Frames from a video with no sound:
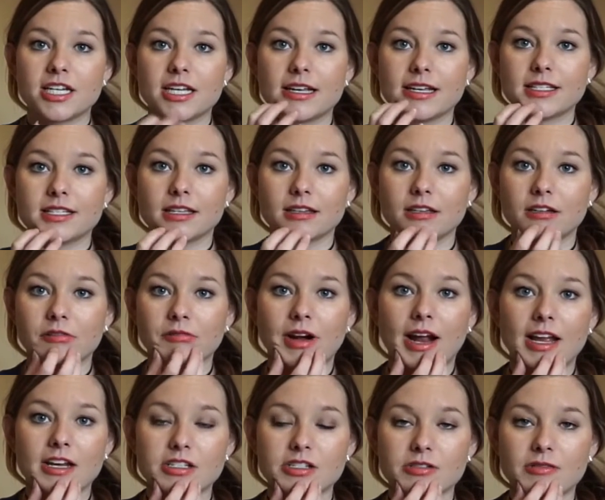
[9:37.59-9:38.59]
He gets a little
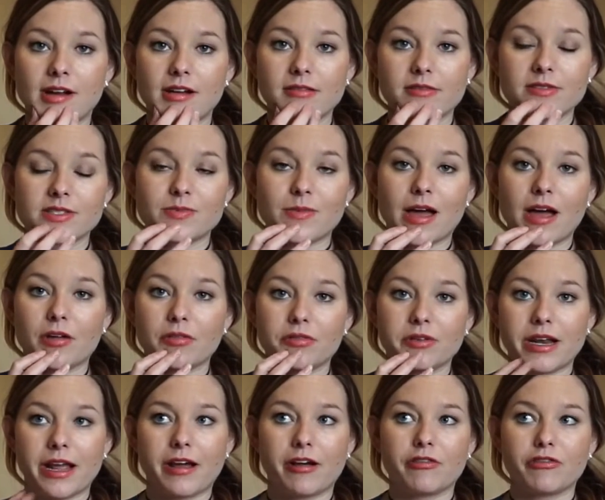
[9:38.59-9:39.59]
rash around his mouth
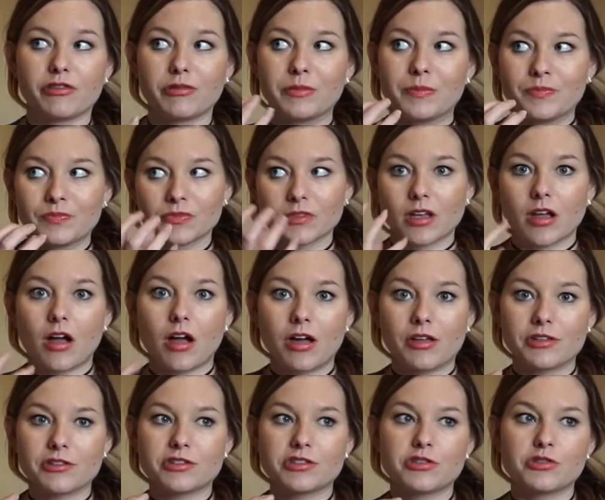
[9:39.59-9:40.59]
now from
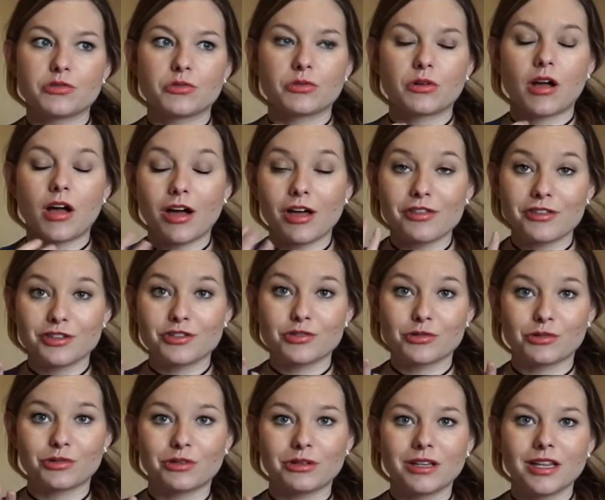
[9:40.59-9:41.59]
all the
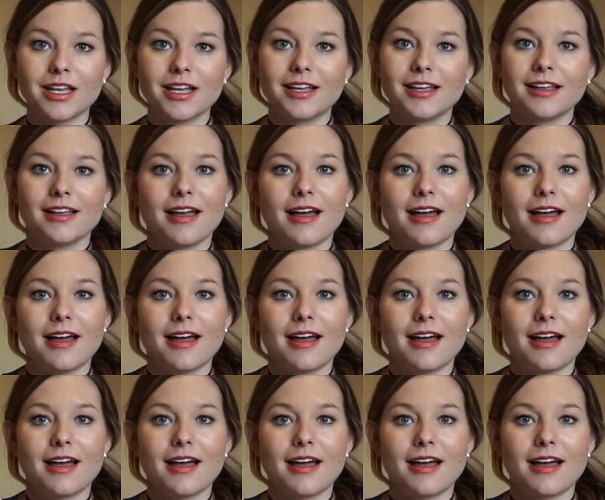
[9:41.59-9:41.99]
drool.